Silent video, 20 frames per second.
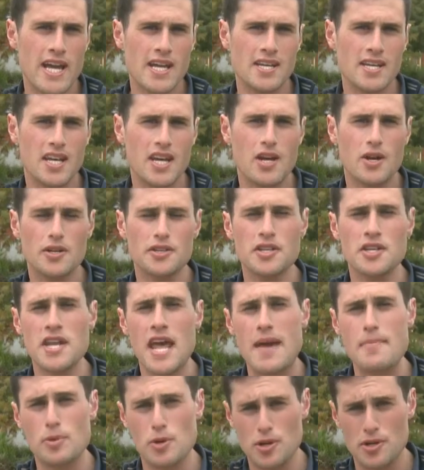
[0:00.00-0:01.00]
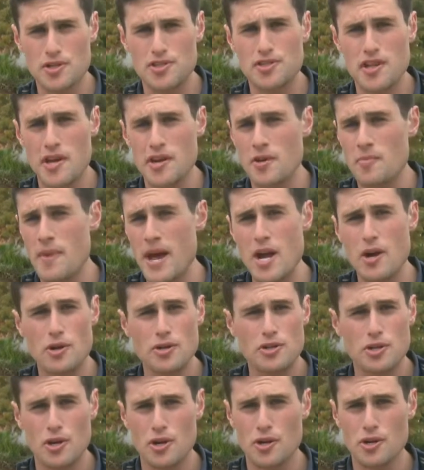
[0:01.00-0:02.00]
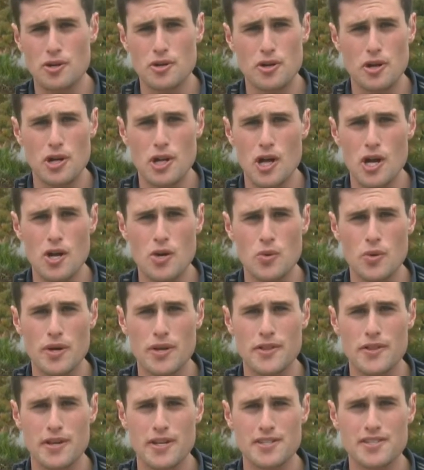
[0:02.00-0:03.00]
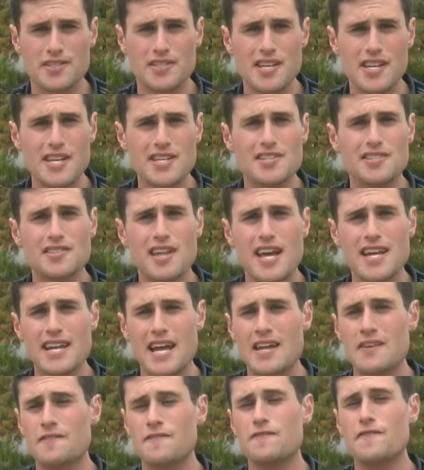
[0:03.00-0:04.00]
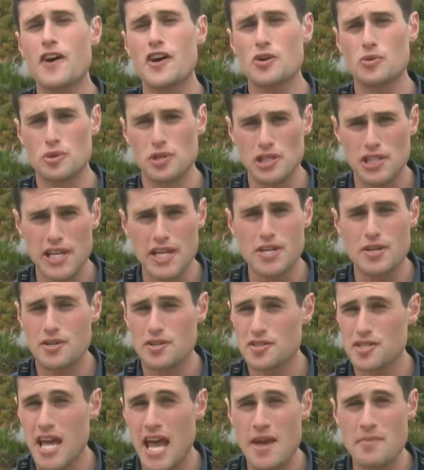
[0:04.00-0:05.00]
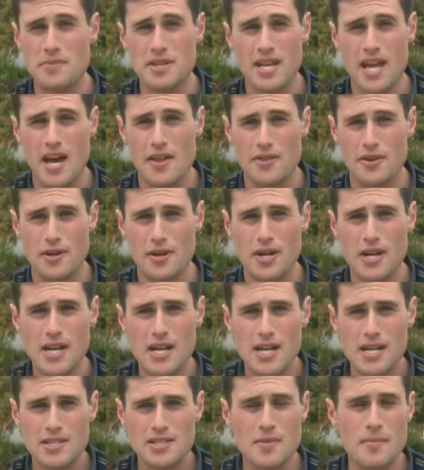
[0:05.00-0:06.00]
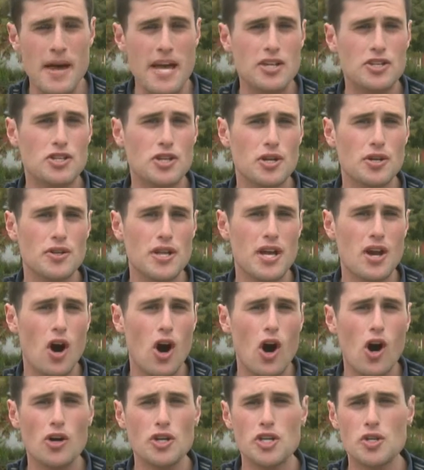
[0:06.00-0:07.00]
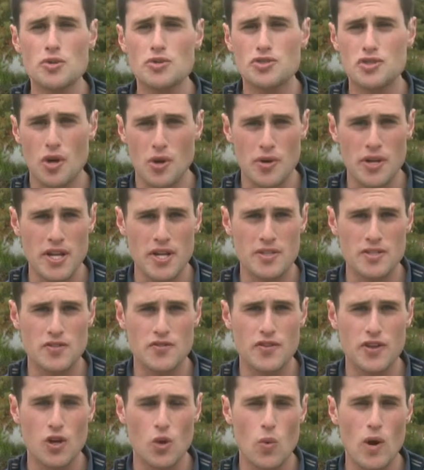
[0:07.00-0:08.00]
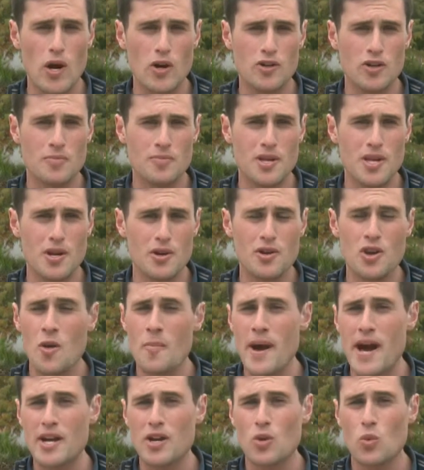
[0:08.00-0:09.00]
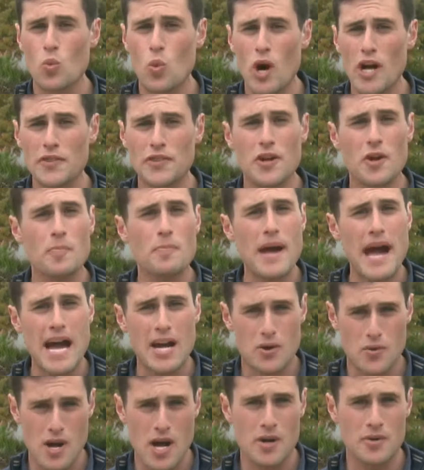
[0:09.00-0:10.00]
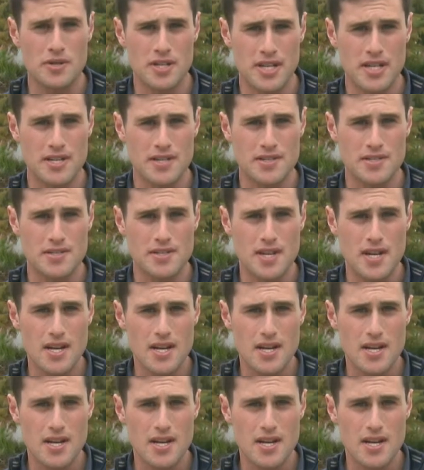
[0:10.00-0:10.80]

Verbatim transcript: Andy. Here at the Neighborhood Center, Mayor Turner, along with city, state, and federal leaders, came together to make sure that all Houstonians feel welcome here, no matter what their background is.